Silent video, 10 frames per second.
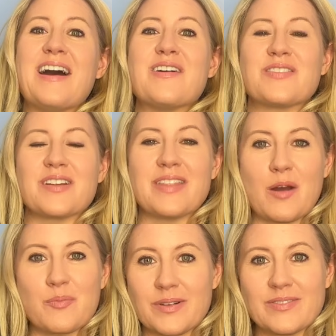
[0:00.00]
for
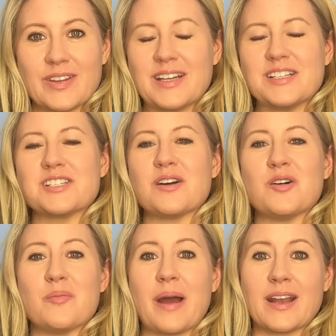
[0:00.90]
that privilege.
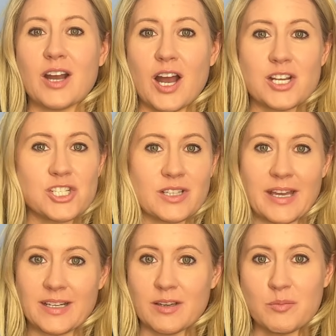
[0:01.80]
Oh my gosh,
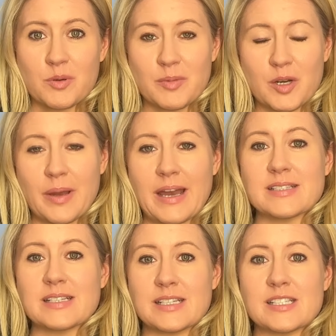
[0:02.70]
Lightning Lane Premier
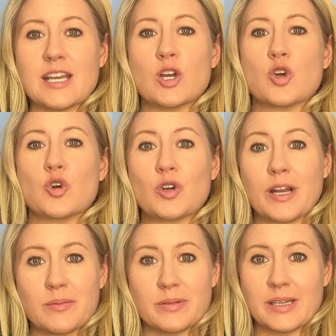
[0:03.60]
Pass is
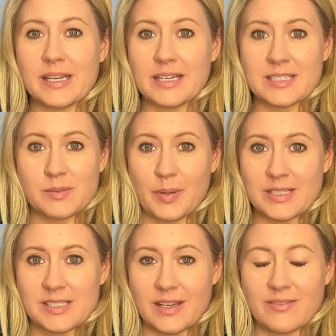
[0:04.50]
incredibly
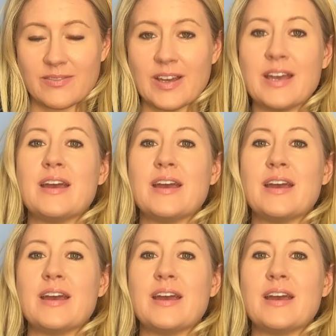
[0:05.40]
expensive.